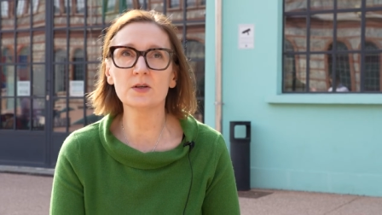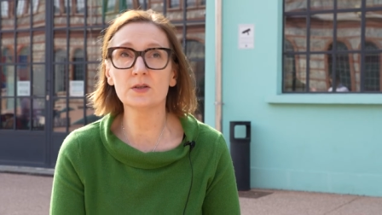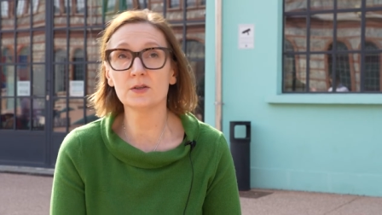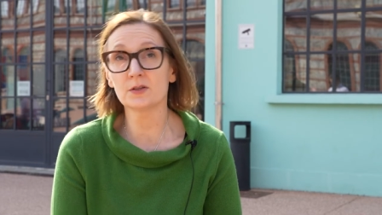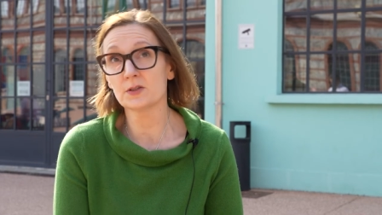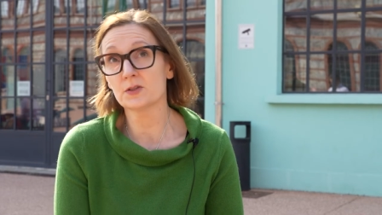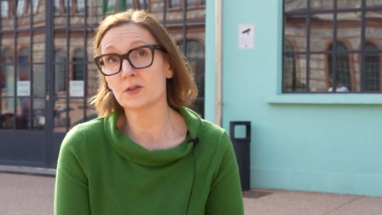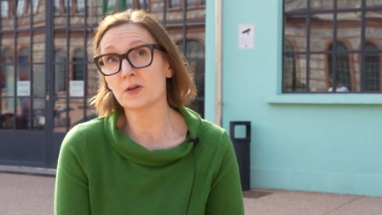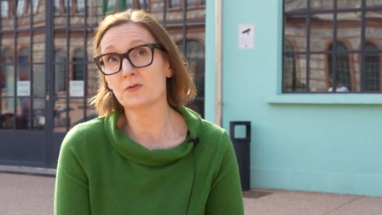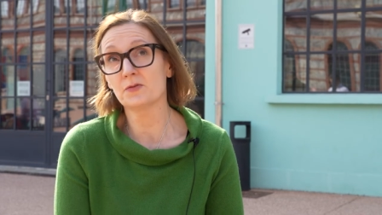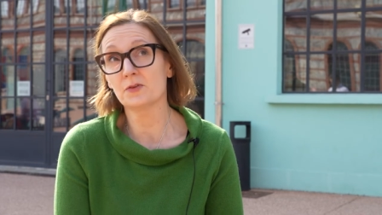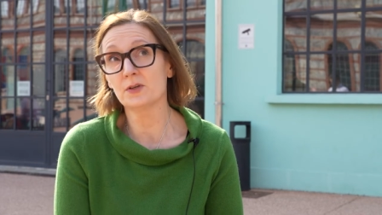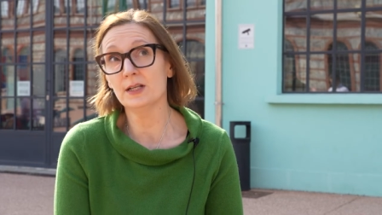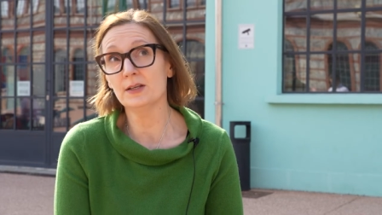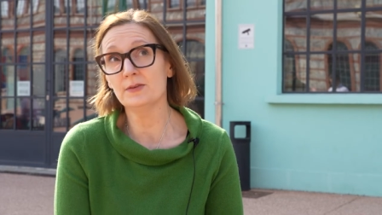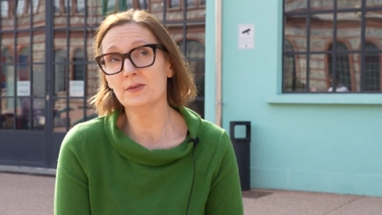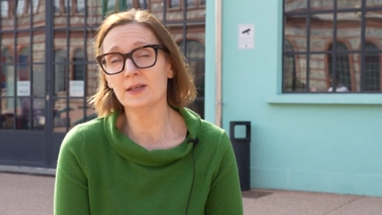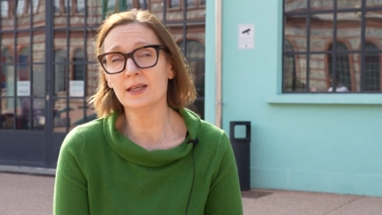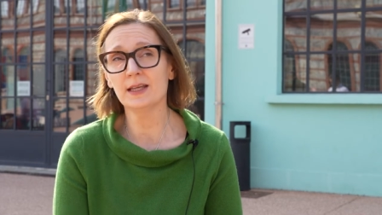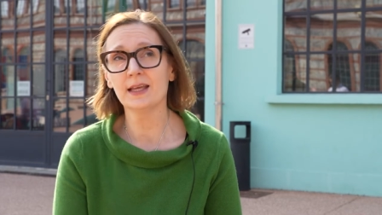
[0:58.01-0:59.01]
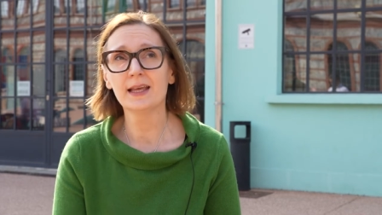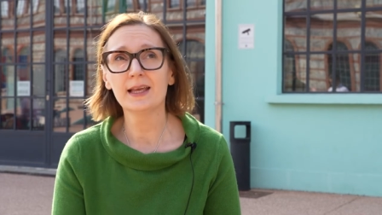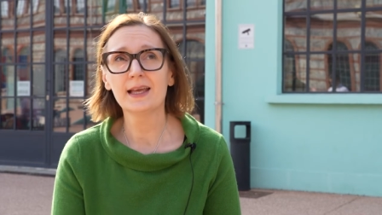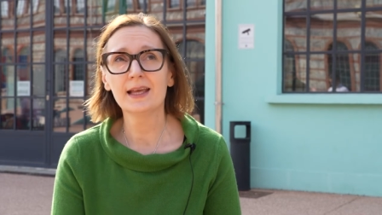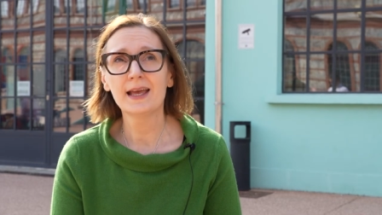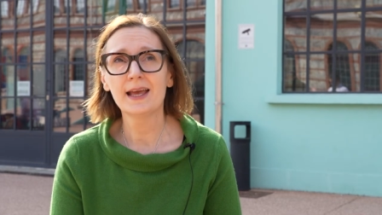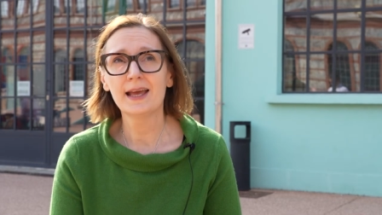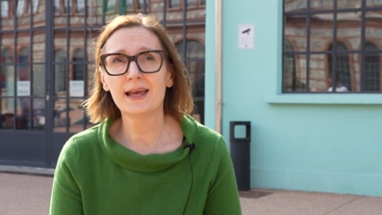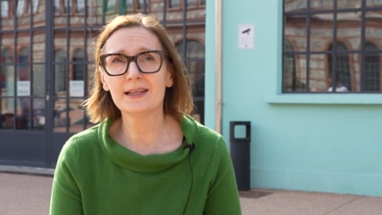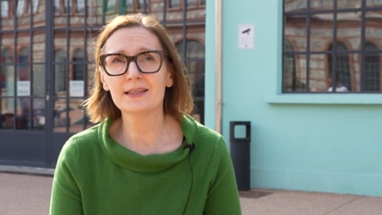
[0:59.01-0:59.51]
you could draw for a living,
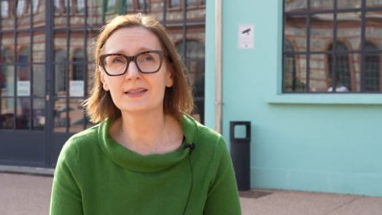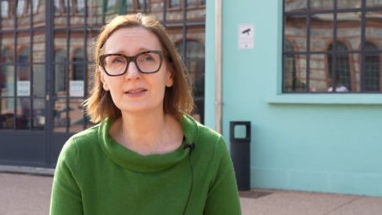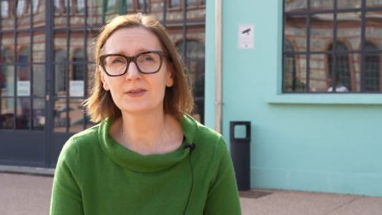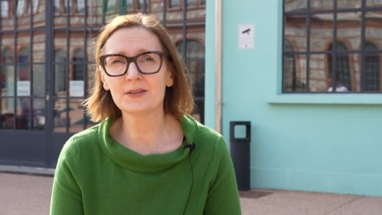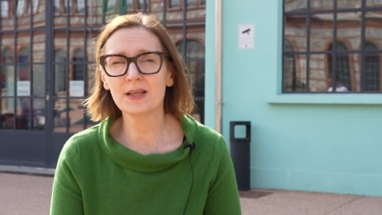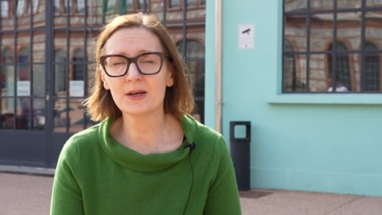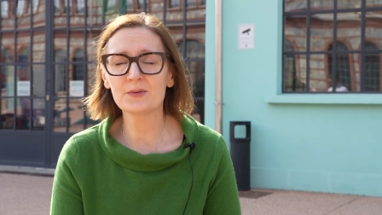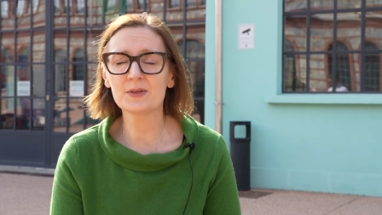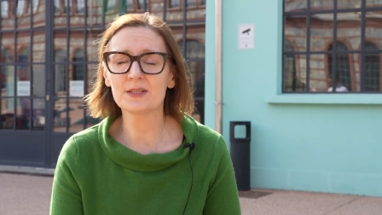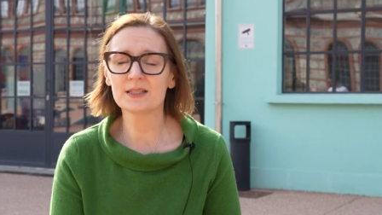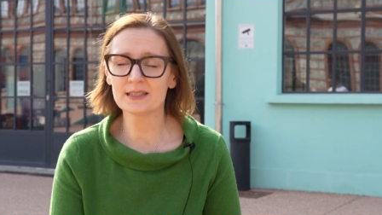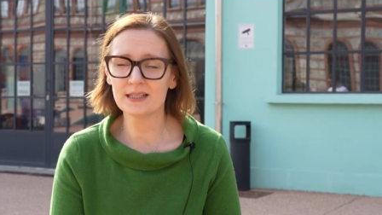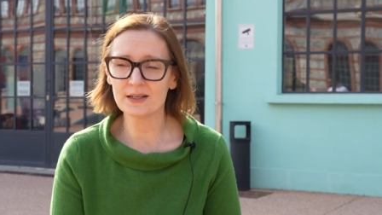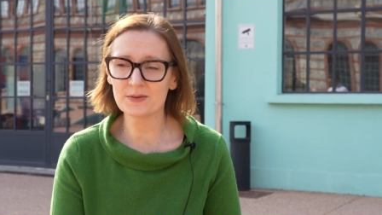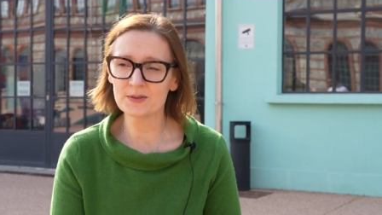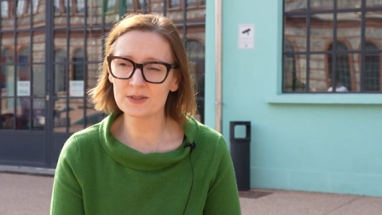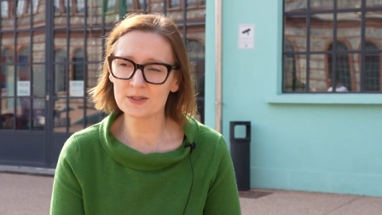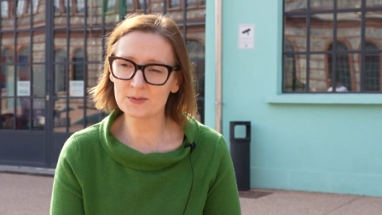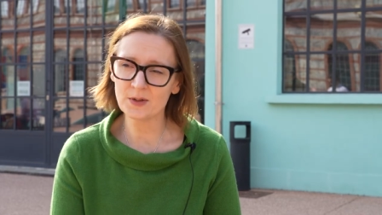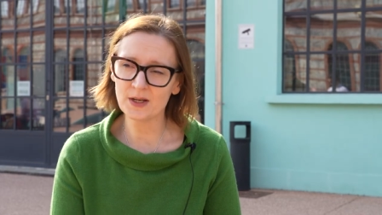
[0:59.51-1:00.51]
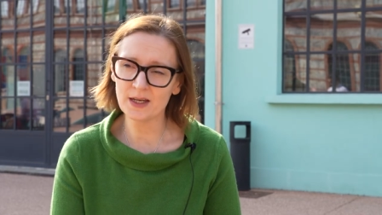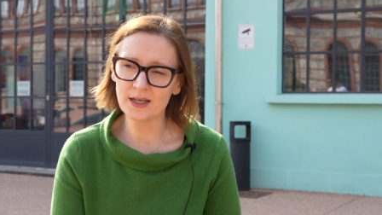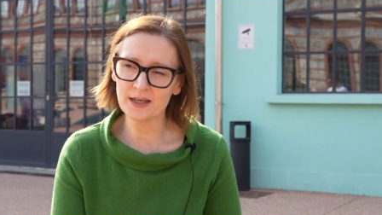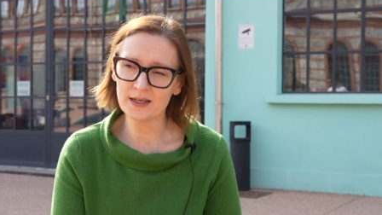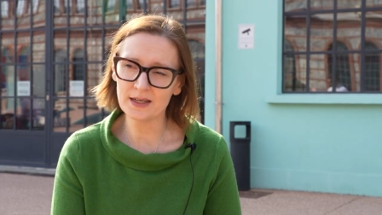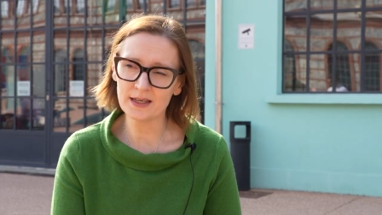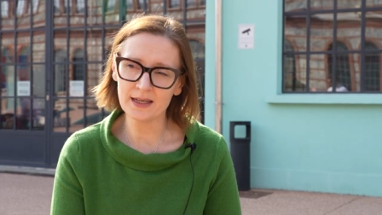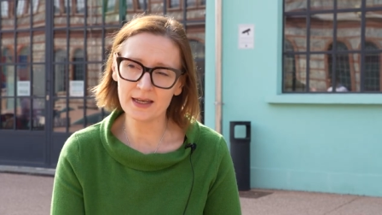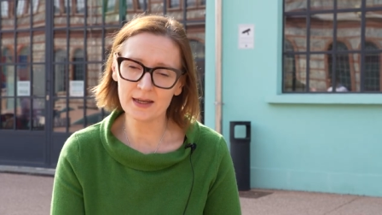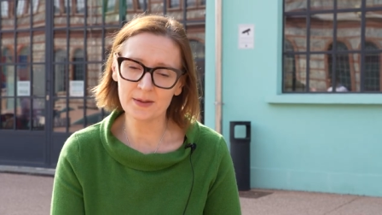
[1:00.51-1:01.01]
and so that was why
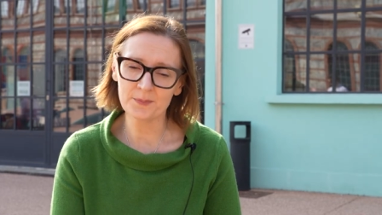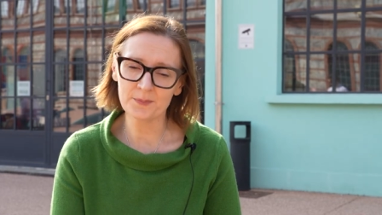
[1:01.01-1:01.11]
I